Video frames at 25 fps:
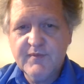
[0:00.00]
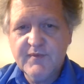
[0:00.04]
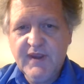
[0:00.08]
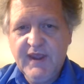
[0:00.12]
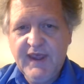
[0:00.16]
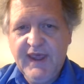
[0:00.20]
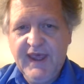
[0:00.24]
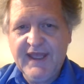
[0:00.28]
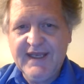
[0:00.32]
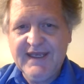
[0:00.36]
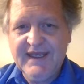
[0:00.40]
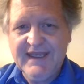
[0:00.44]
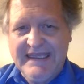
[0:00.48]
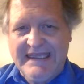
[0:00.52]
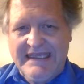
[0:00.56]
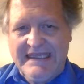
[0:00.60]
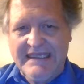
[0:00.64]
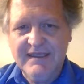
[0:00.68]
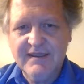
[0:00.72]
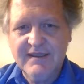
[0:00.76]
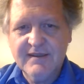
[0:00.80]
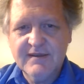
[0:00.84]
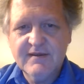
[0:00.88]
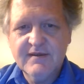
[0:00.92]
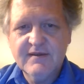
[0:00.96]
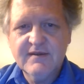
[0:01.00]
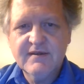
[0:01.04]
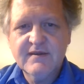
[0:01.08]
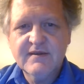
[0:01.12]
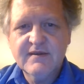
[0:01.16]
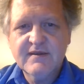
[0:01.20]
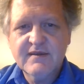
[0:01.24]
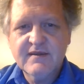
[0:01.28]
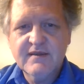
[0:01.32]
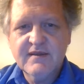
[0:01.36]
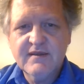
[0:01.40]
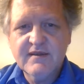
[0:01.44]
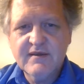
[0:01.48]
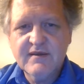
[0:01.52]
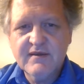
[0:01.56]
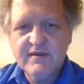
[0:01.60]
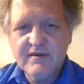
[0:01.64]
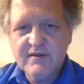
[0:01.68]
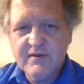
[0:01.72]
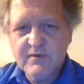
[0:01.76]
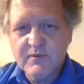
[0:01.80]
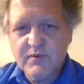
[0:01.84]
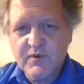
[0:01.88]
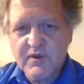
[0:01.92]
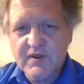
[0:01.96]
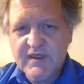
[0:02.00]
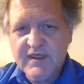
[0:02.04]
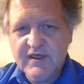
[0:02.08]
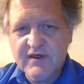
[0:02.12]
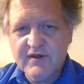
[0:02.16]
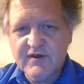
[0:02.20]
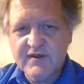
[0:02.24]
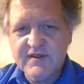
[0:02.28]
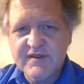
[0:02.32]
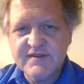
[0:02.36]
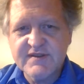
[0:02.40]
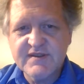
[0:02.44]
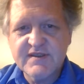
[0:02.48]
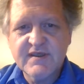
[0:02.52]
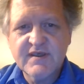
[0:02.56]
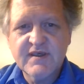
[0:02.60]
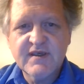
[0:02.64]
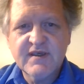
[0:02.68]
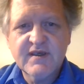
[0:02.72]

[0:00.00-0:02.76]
Any. The word here is